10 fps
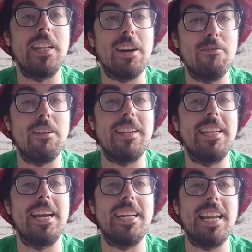That was
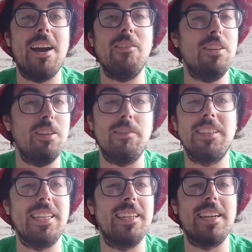really nice. I would love
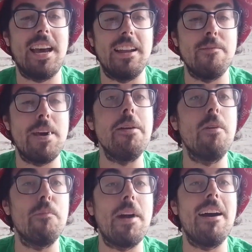to see that. The Mighty
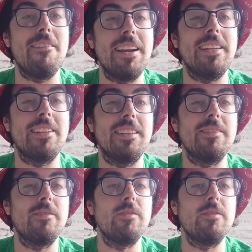Morphin Power Rangers.